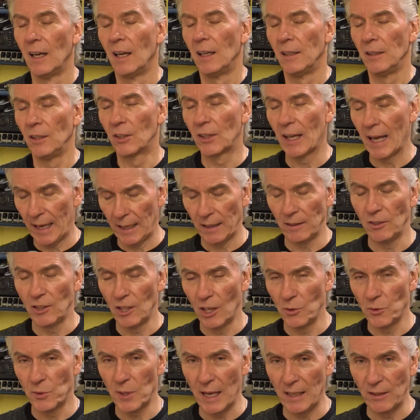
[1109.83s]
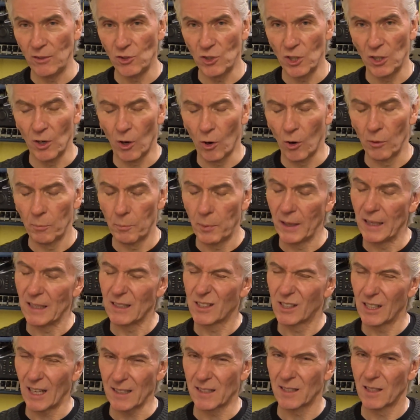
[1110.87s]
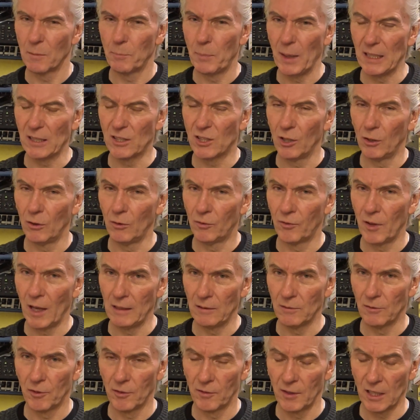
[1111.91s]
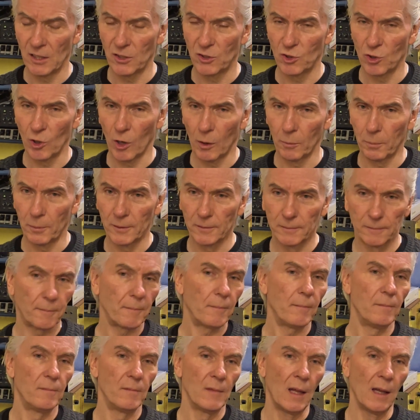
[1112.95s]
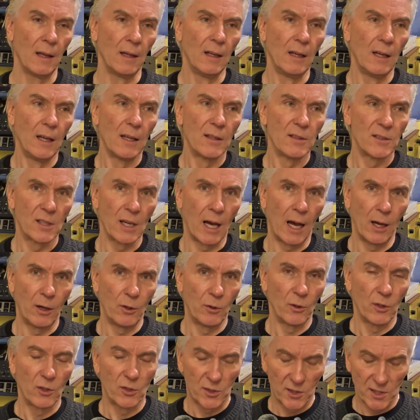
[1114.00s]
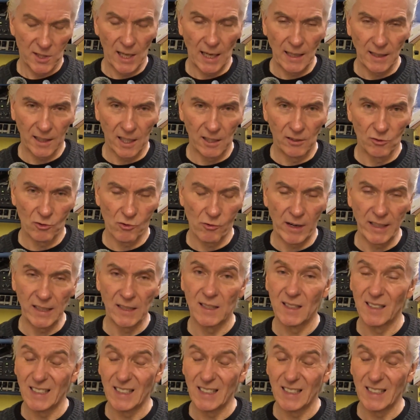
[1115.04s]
You can use engine oil, but it's just a bit too thin for this job. So silicone grease,